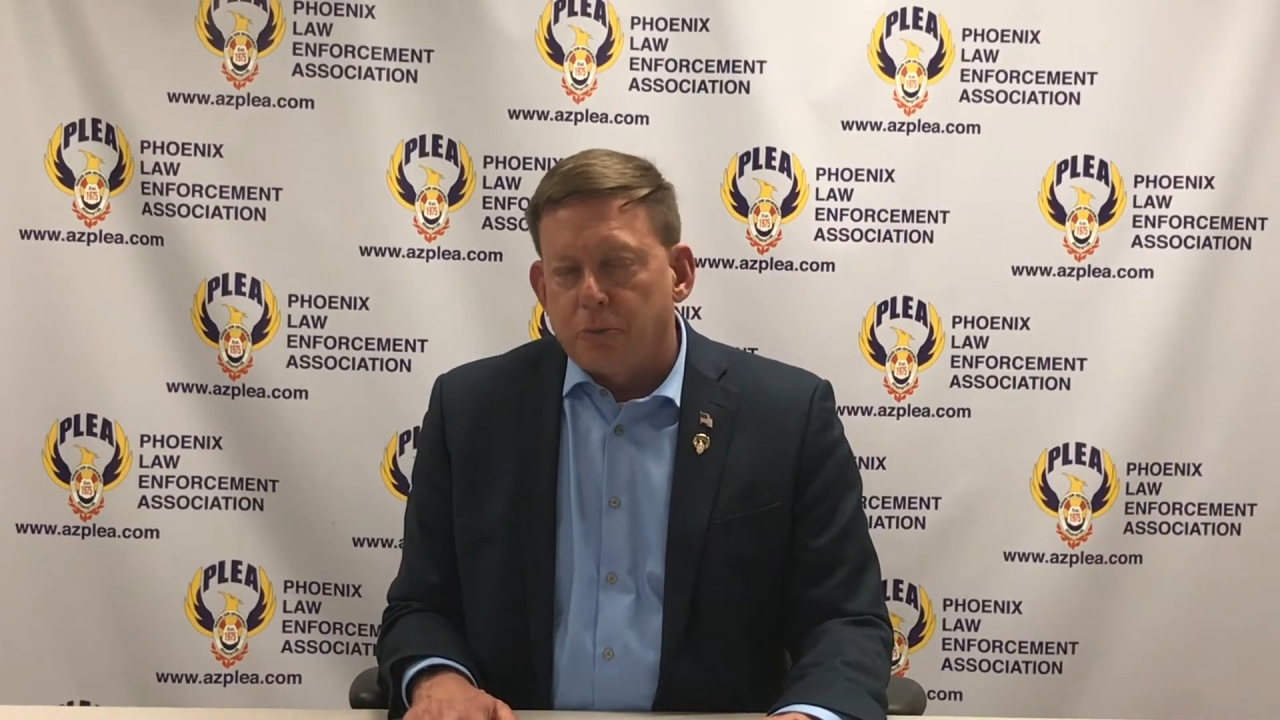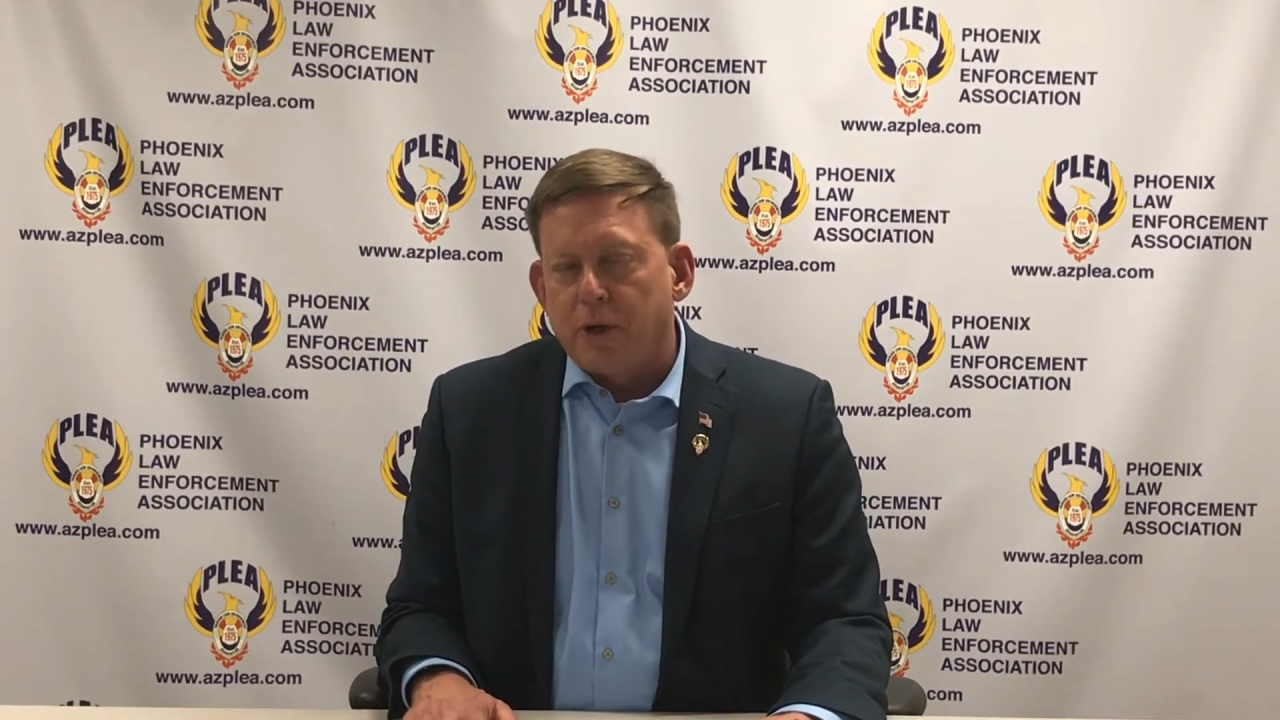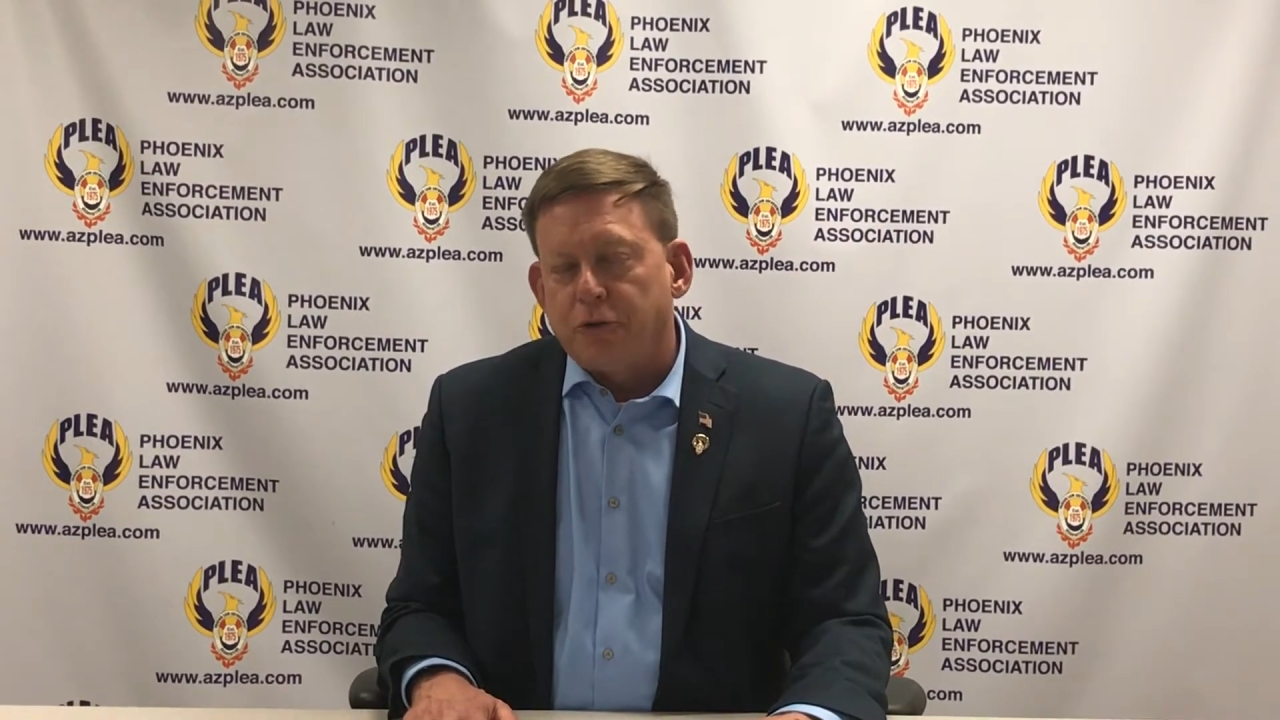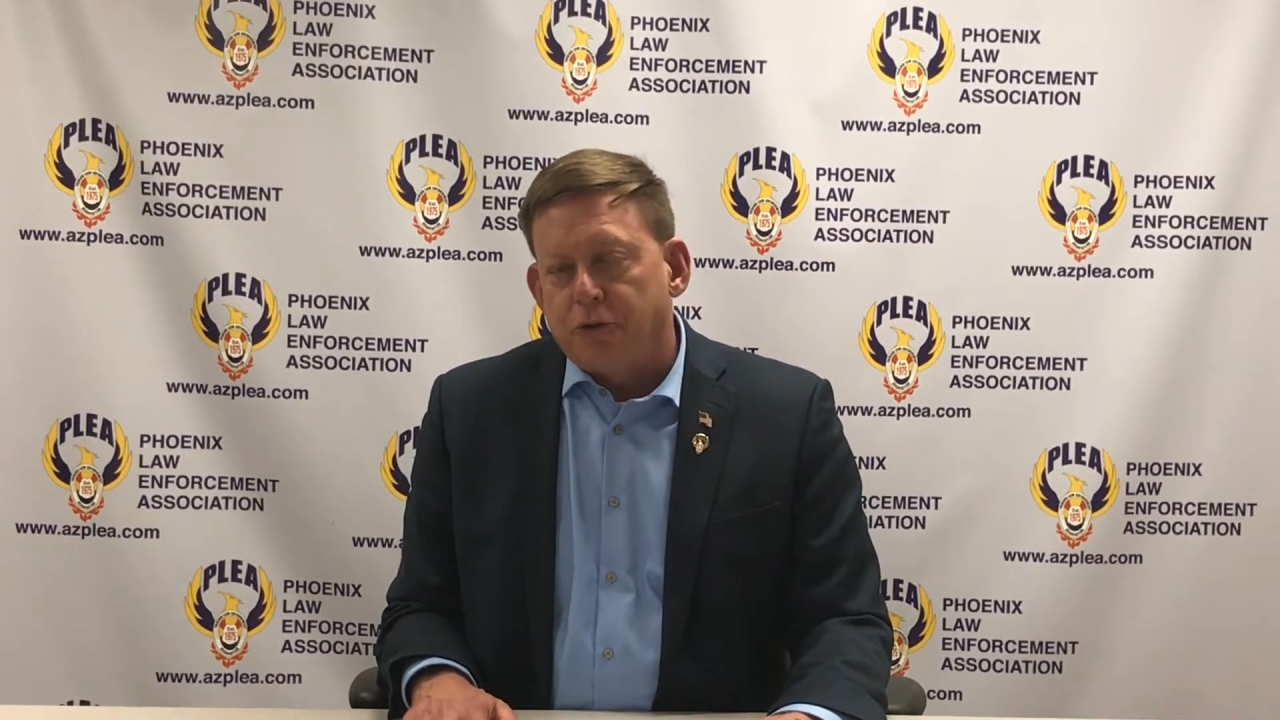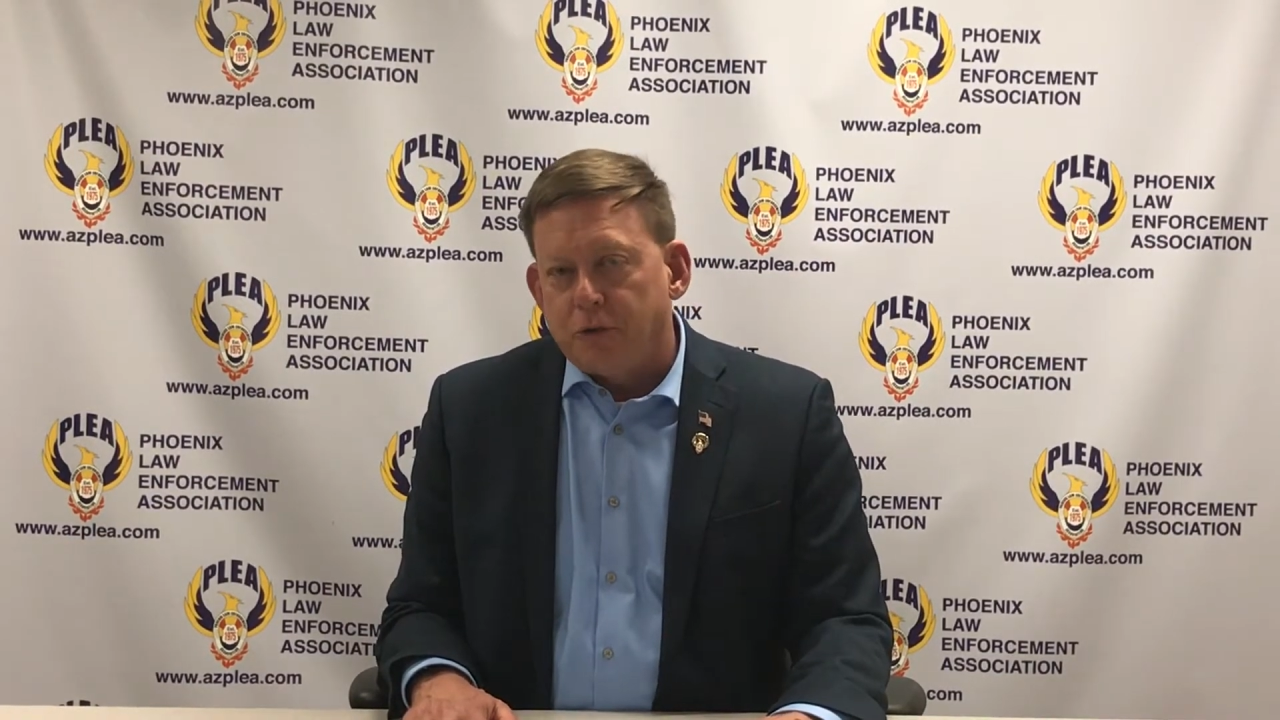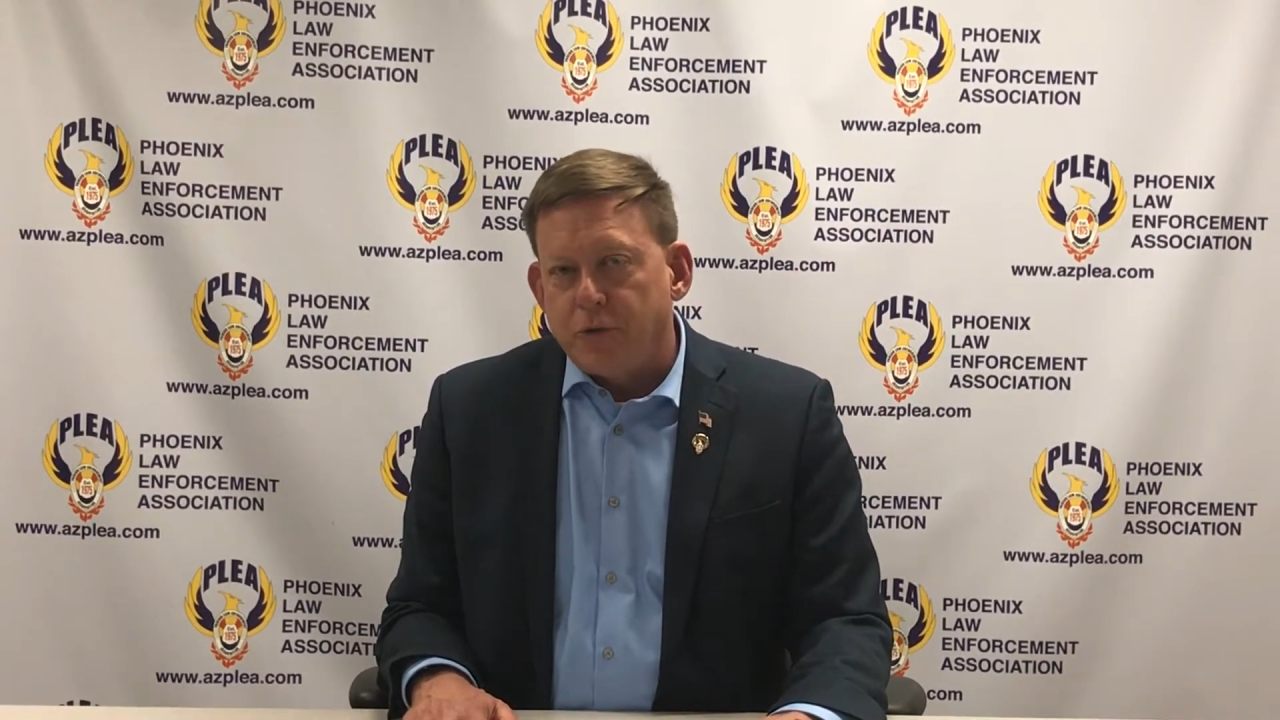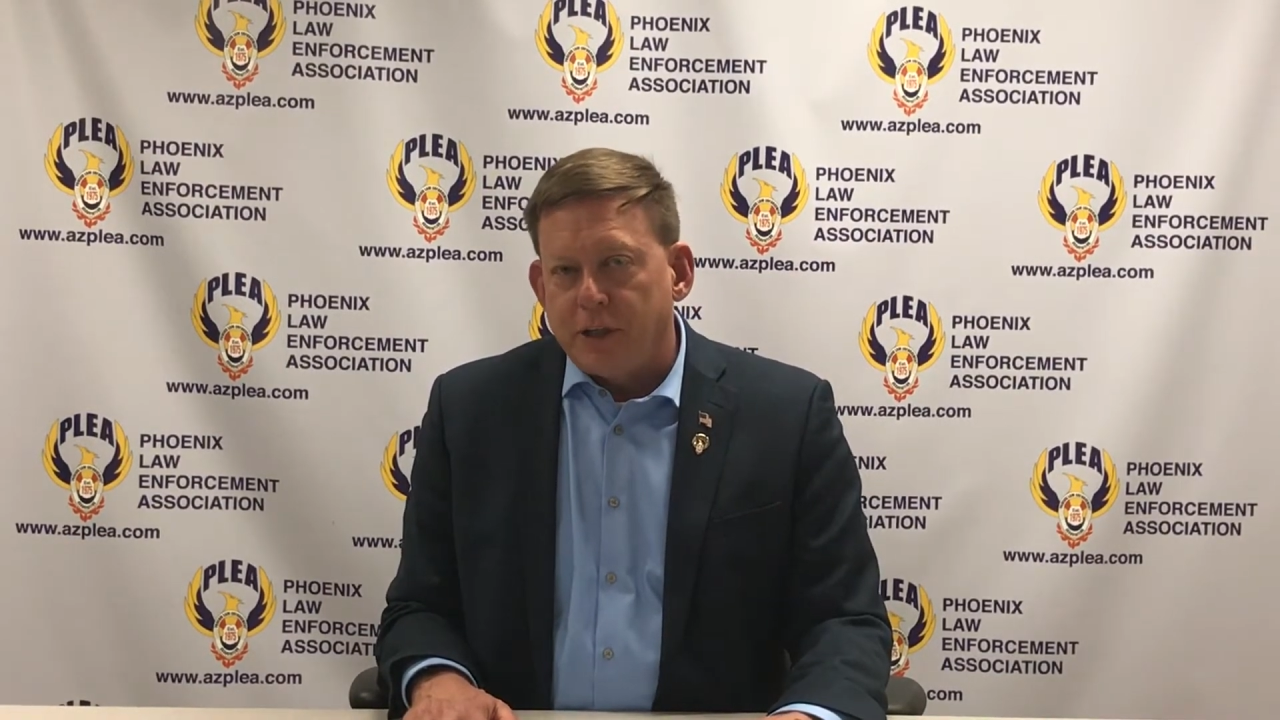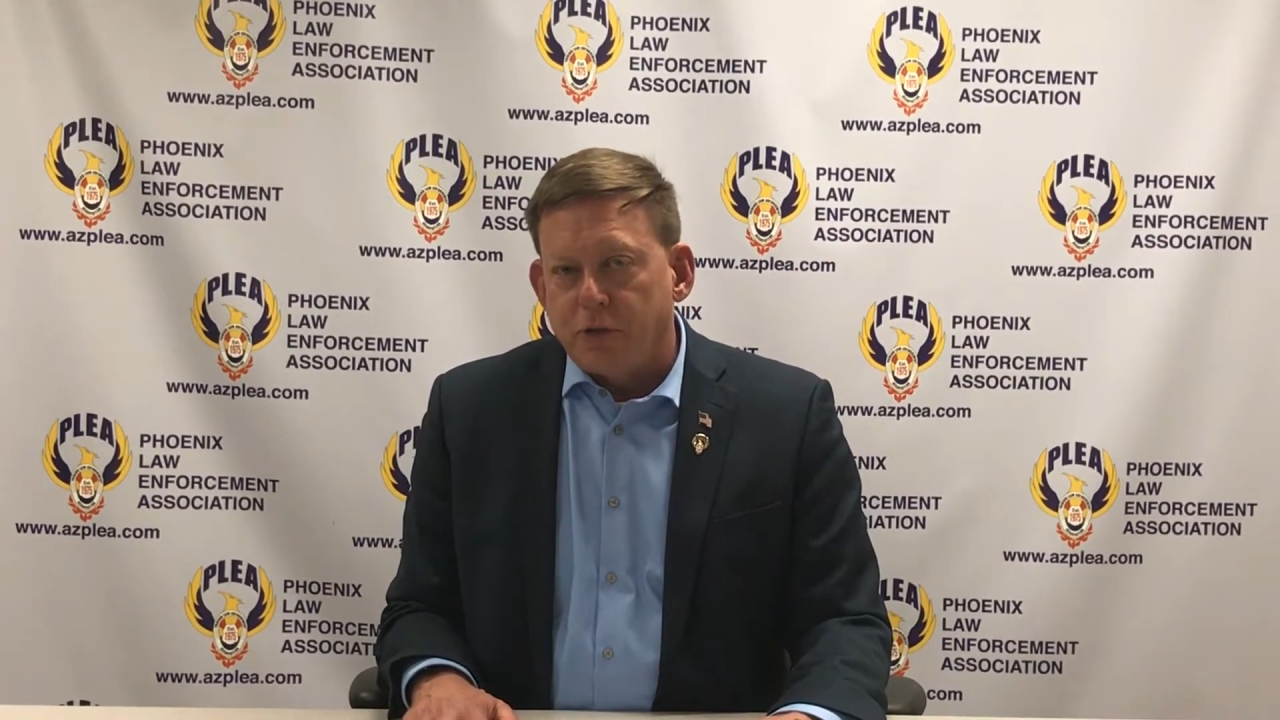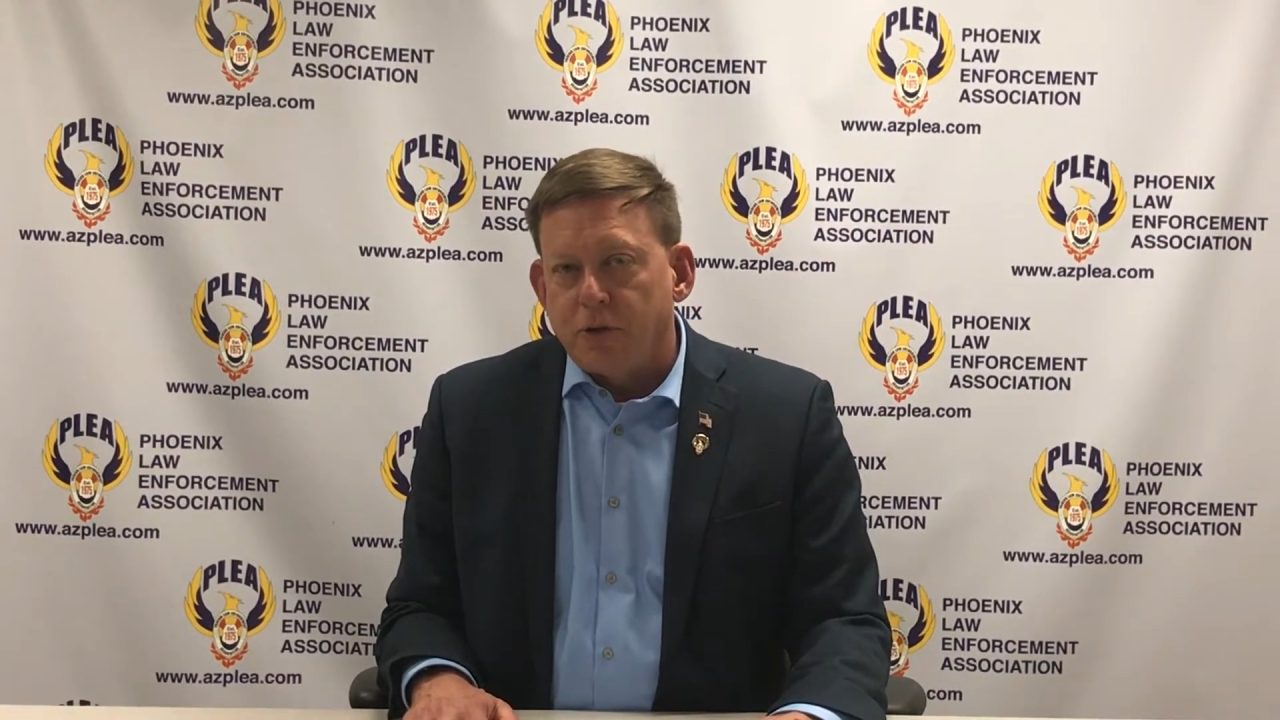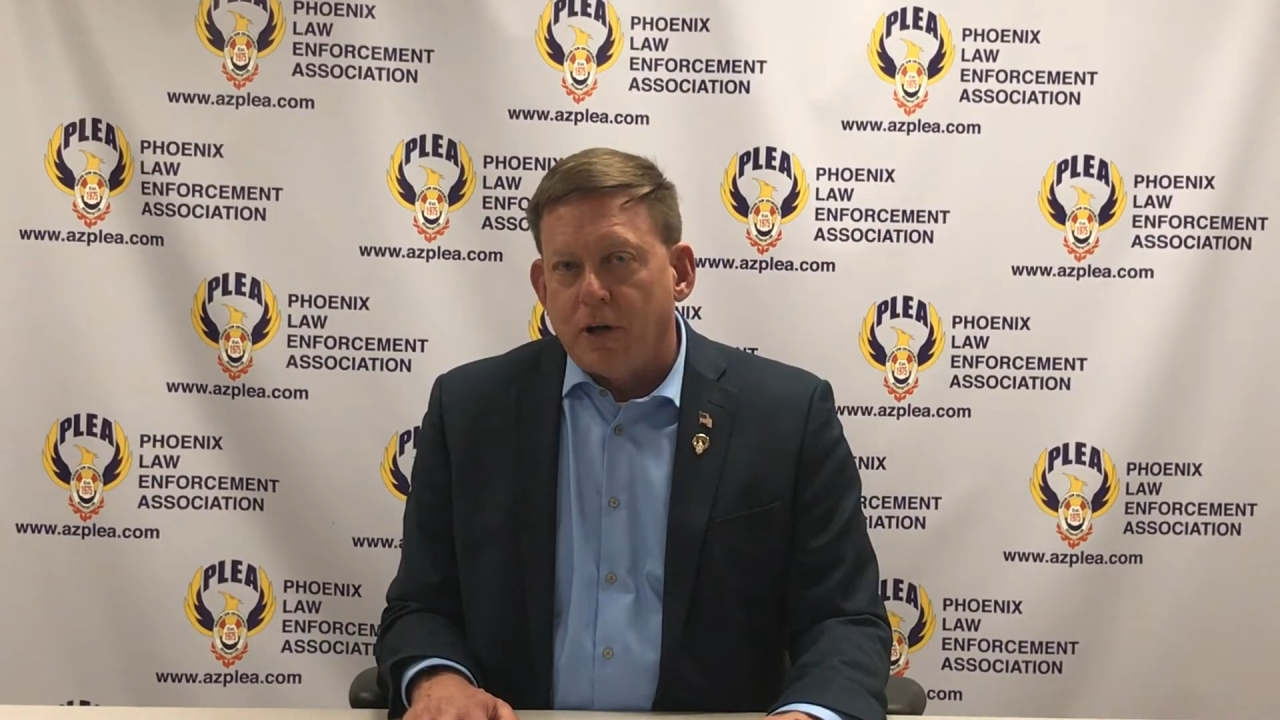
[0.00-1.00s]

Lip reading: president of the Phoenix